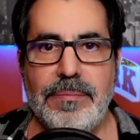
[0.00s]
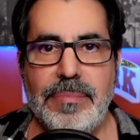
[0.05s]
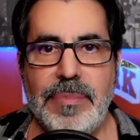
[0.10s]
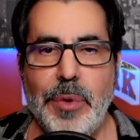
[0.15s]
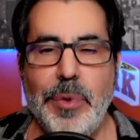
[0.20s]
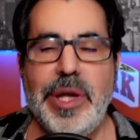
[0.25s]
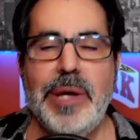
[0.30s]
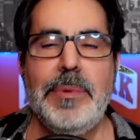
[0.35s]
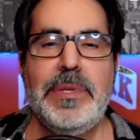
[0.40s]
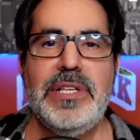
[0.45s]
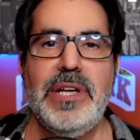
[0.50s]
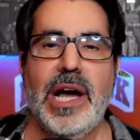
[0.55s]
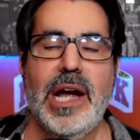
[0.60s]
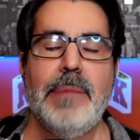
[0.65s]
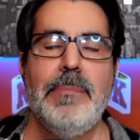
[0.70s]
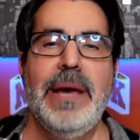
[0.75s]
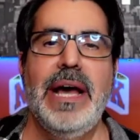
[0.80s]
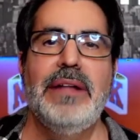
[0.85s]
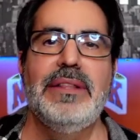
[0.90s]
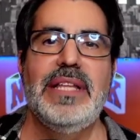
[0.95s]
We could be talking
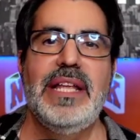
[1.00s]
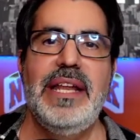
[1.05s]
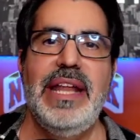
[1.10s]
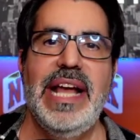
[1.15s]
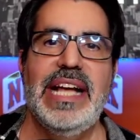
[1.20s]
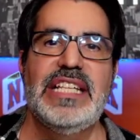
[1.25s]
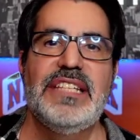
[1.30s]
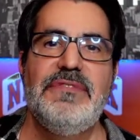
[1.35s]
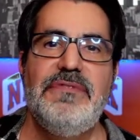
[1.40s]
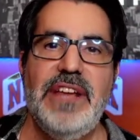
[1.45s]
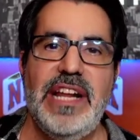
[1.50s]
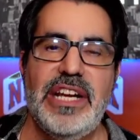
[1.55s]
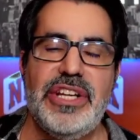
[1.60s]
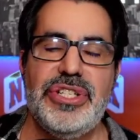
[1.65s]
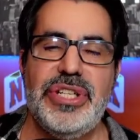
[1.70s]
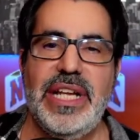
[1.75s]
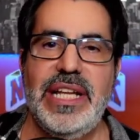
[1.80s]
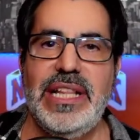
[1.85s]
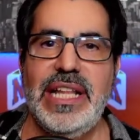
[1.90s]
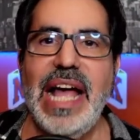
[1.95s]
about the Knicks
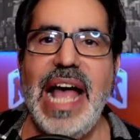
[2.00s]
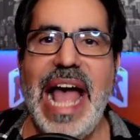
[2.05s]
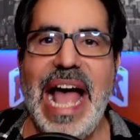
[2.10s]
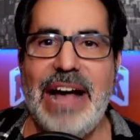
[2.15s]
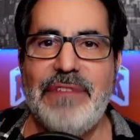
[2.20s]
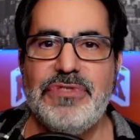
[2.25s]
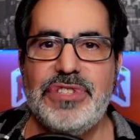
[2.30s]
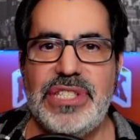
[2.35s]
finishing the half